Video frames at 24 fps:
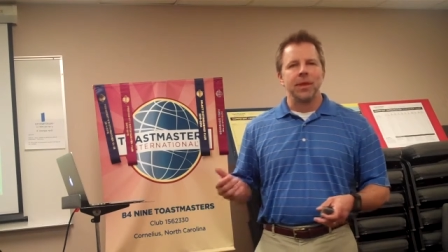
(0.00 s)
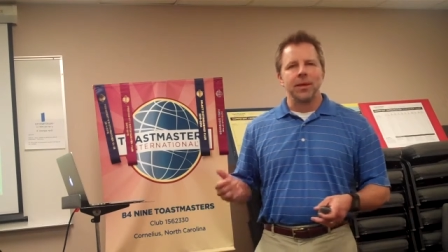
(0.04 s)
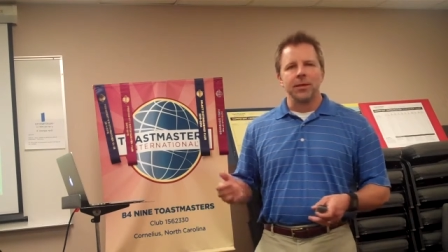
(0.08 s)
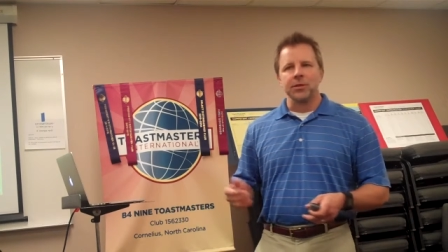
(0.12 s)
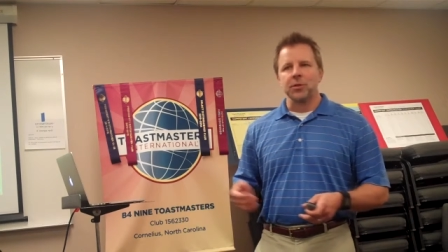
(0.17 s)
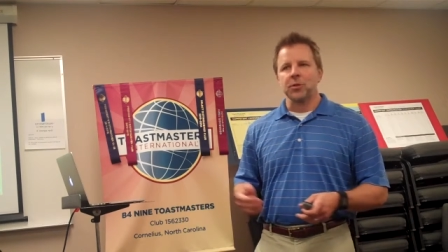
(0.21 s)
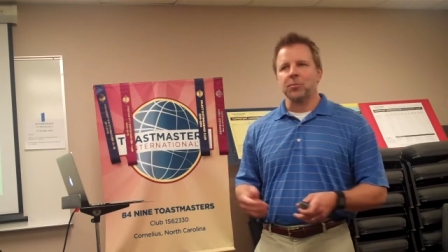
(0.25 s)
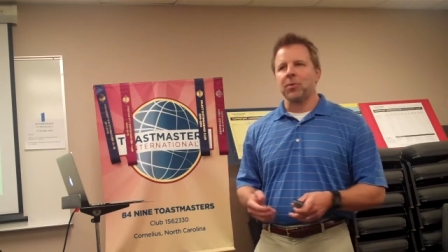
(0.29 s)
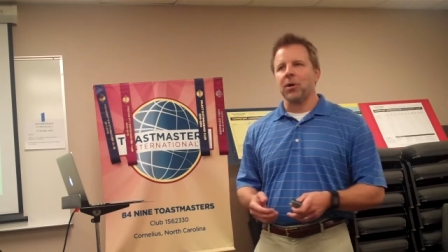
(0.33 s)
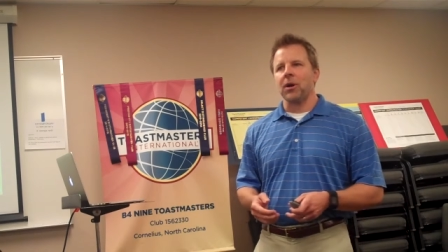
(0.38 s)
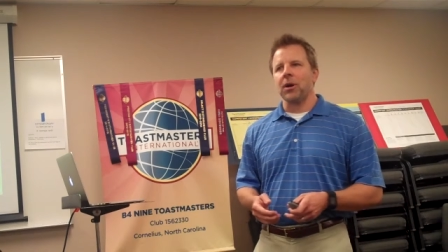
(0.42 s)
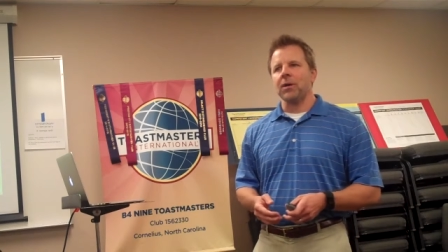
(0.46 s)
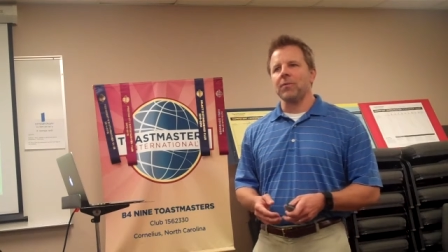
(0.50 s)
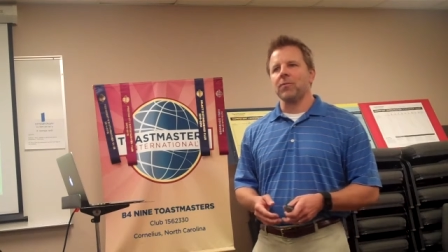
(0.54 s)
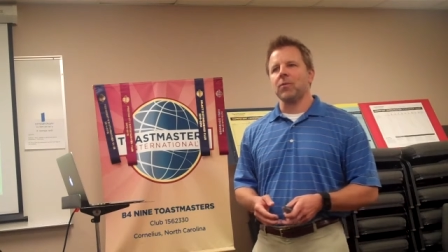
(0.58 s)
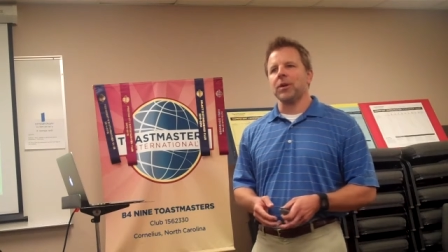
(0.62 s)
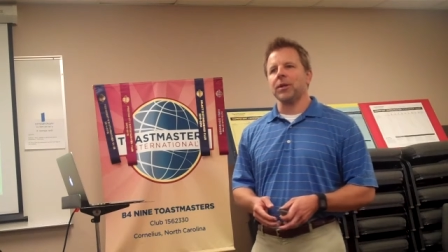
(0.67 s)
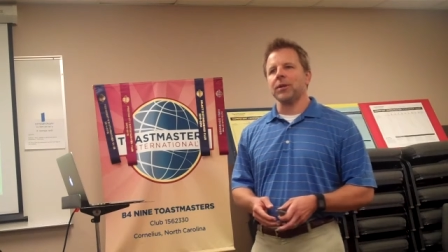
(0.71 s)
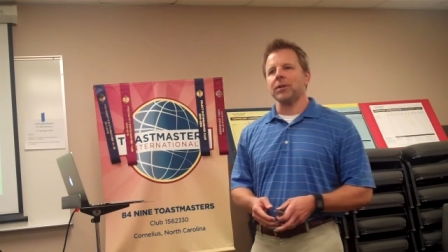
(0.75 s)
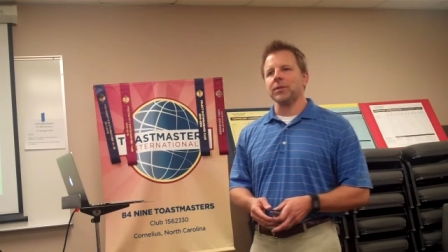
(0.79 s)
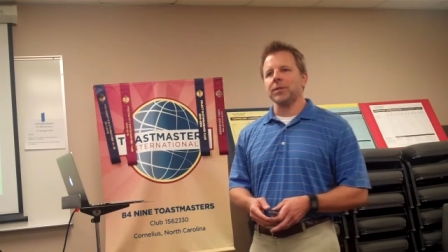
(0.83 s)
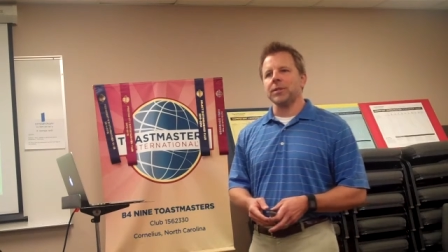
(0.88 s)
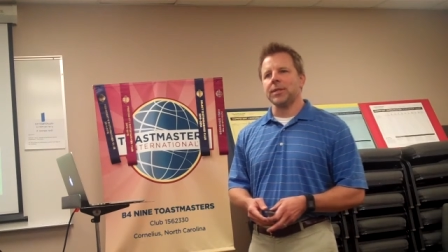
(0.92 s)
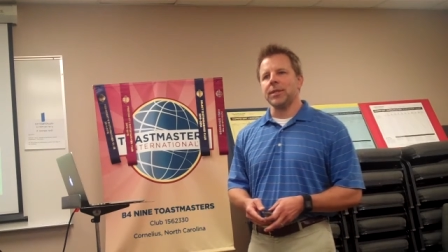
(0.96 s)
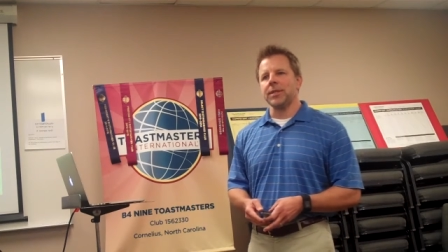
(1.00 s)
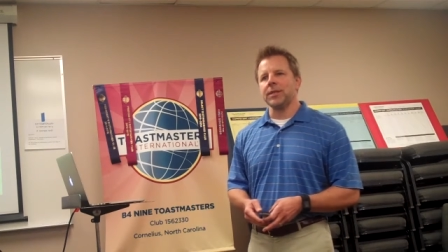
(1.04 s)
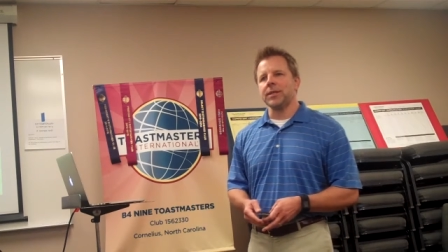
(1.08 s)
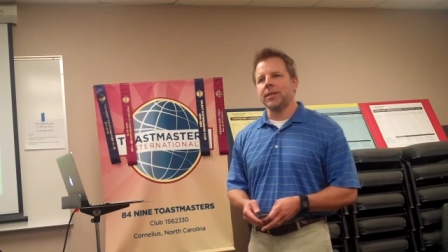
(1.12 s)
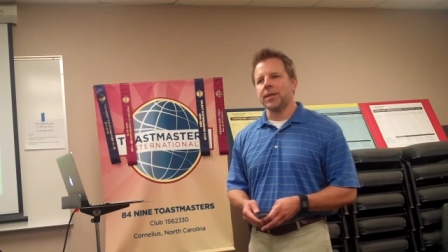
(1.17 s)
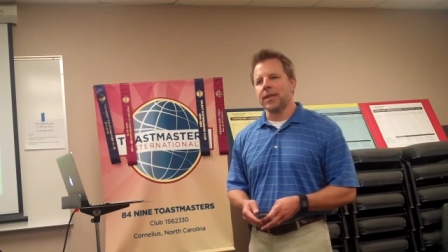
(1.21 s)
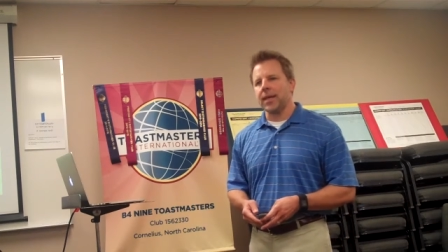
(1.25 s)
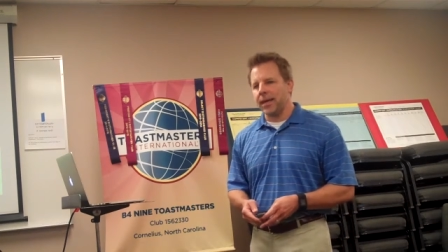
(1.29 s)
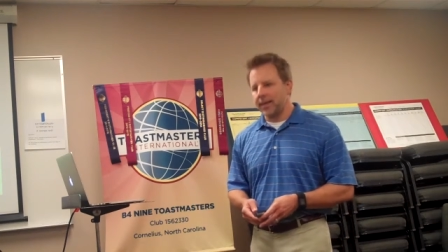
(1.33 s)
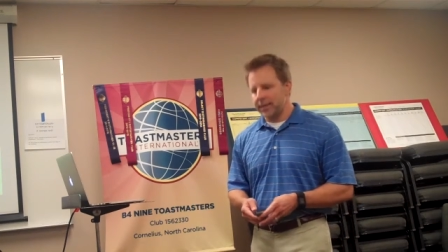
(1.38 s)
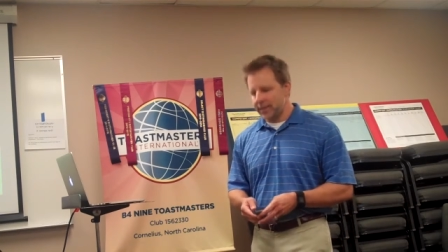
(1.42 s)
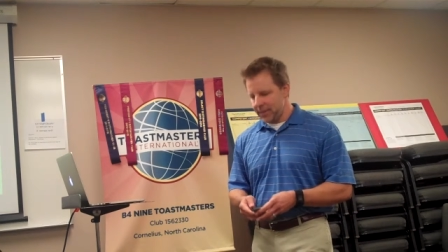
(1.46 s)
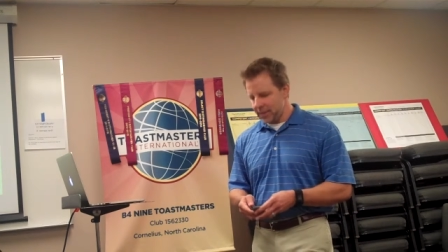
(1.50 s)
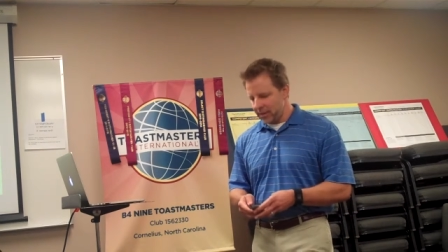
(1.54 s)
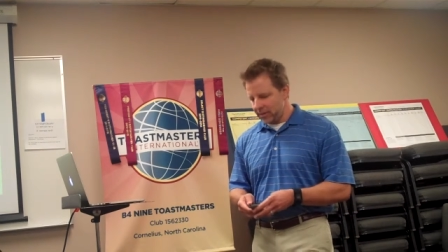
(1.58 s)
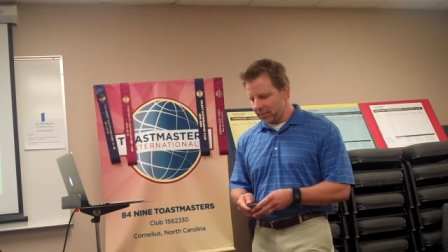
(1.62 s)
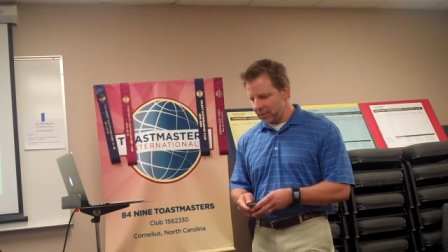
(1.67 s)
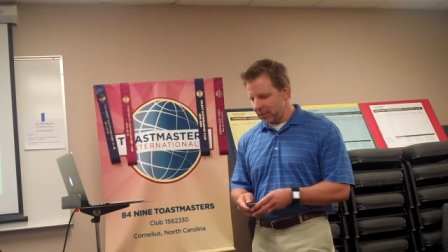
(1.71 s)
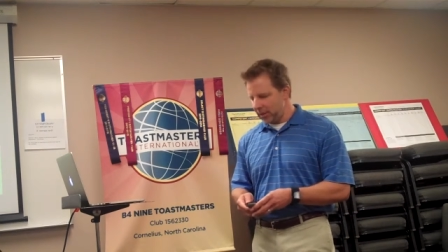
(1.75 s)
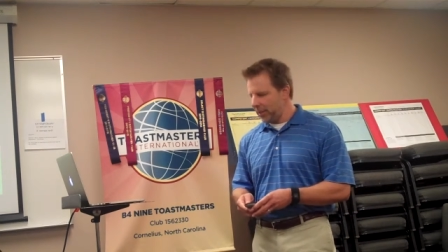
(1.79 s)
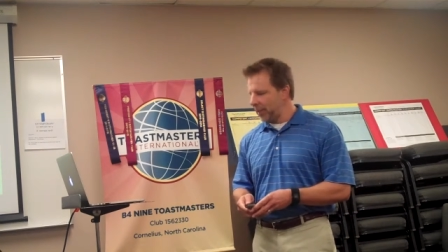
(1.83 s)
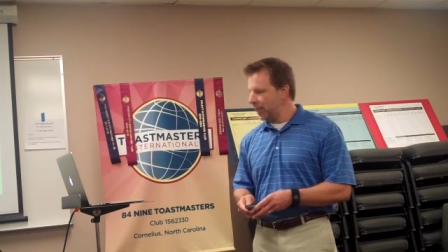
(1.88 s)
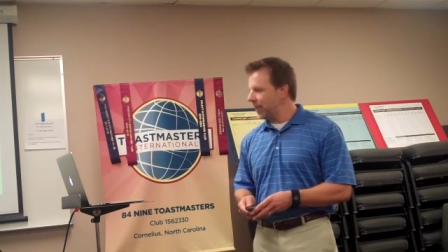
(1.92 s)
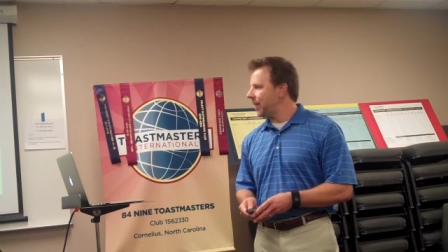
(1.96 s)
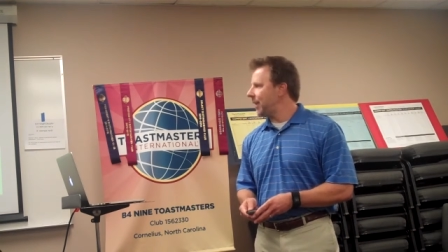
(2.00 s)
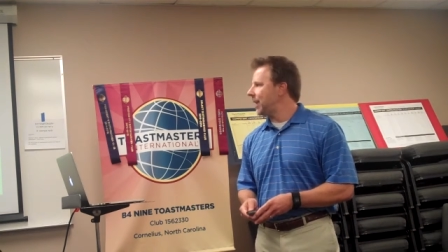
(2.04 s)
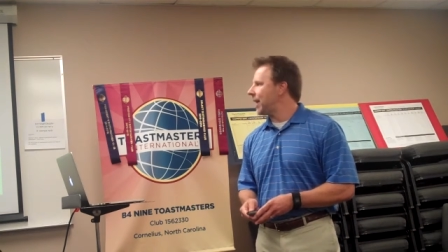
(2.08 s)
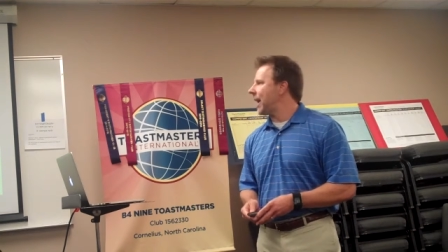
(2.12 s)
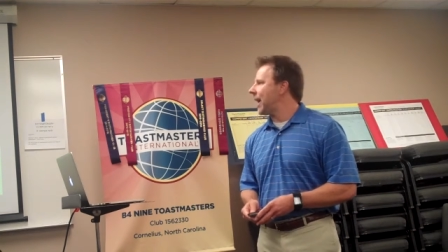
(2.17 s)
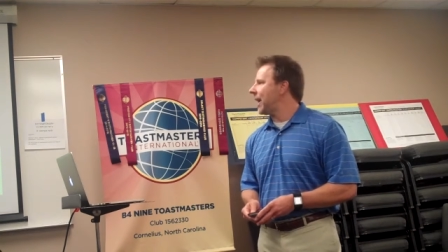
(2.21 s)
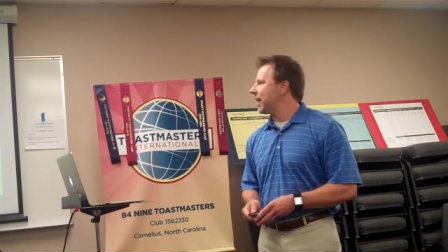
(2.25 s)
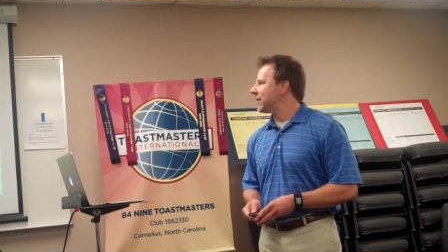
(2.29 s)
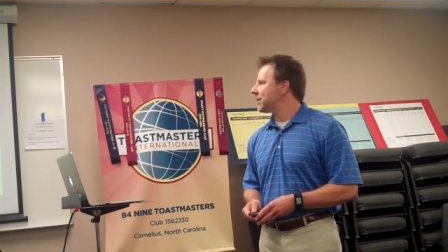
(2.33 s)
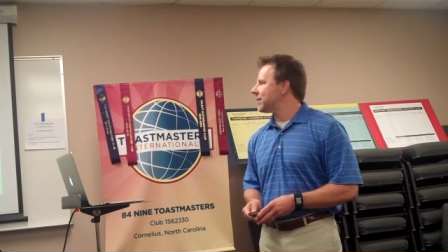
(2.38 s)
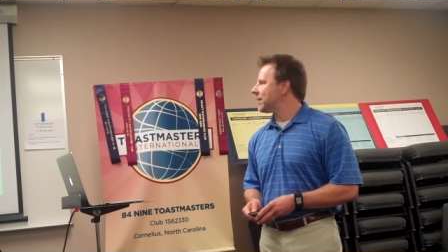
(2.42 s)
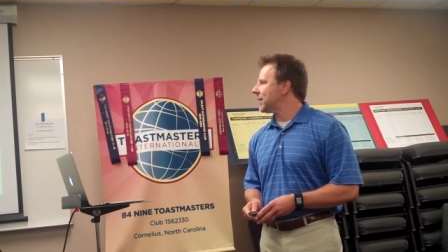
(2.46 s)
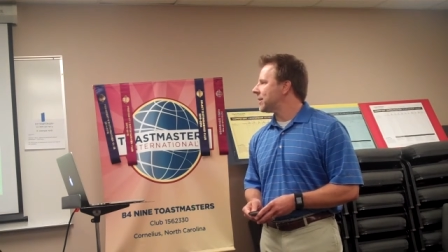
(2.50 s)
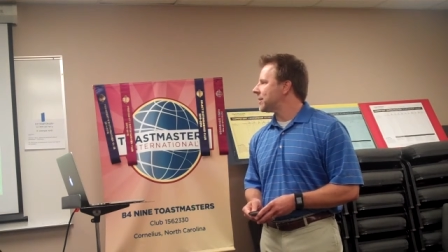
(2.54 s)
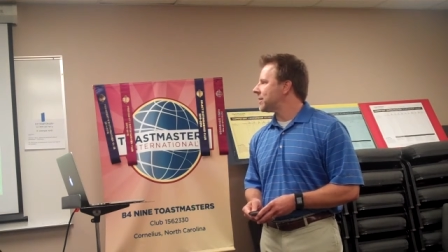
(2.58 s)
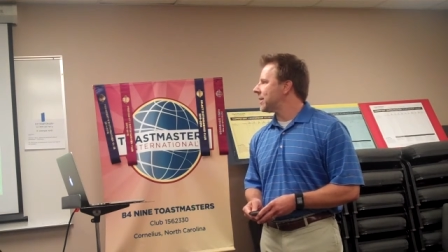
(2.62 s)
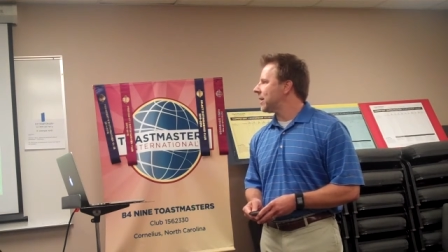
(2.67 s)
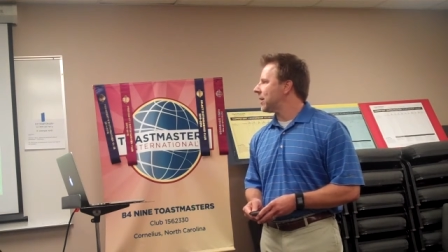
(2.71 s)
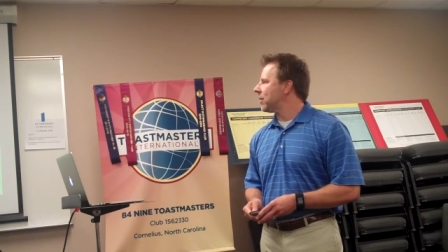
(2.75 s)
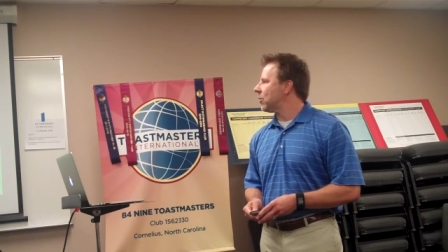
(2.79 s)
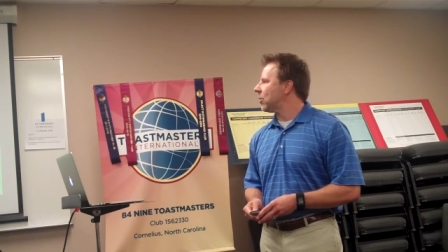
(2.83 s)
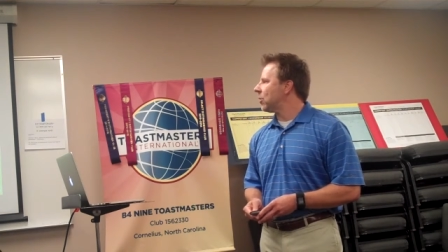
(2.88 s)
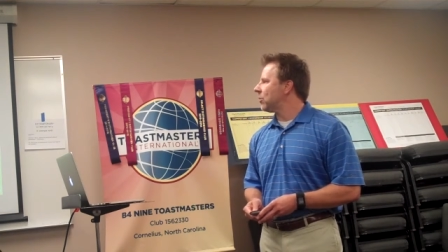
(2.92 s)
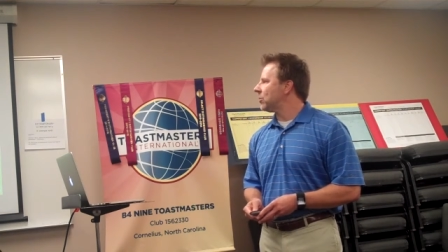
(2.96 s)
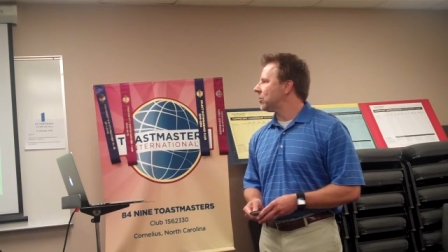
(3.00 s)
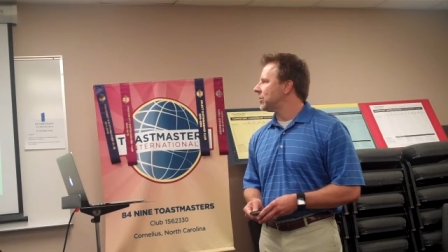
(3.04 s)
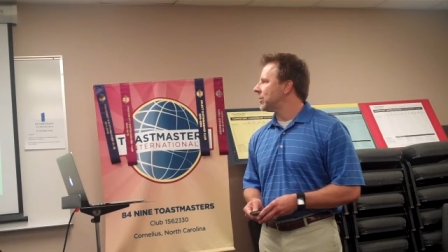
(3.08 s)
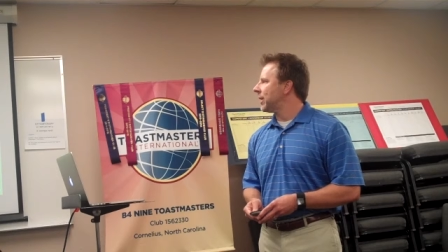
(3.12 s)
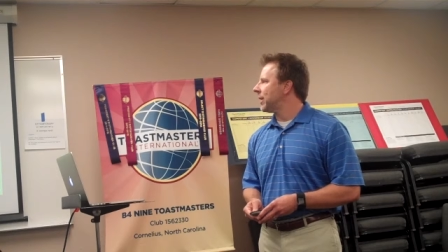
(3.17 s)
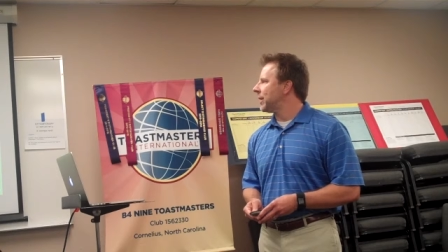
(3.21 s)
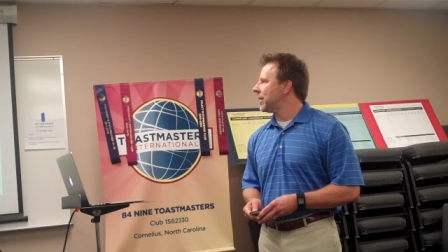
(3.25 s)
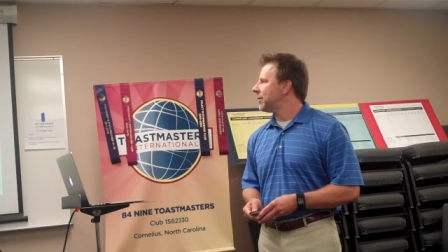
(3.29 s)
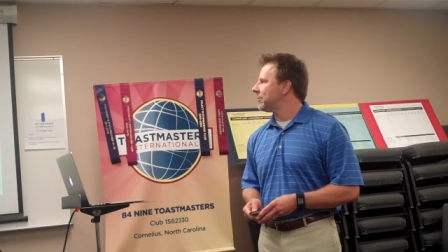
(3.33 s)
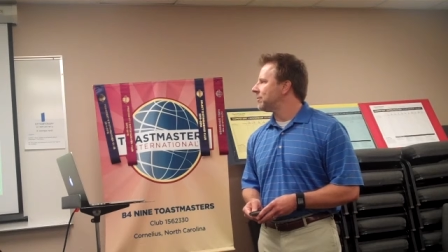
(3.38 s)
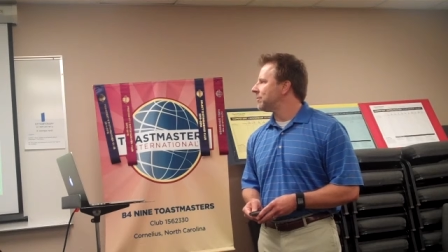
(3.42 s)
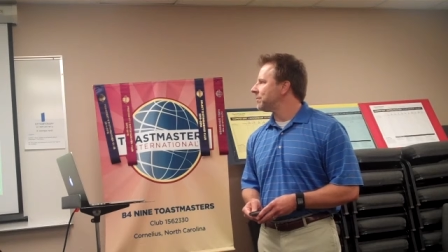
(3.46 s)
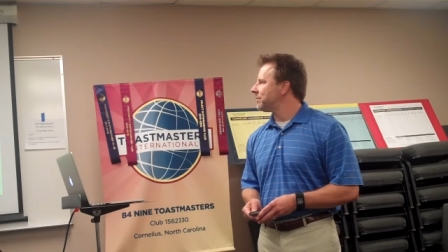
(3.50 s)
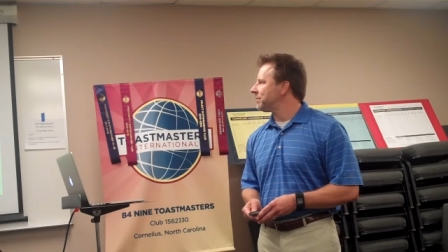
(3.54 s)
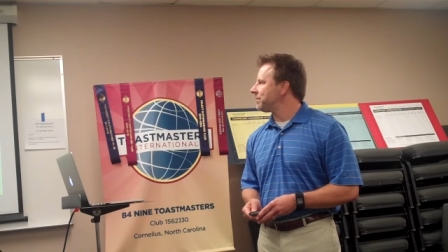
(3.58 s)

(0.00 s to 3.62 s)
So part of what you'll see today is the ability to access that global data.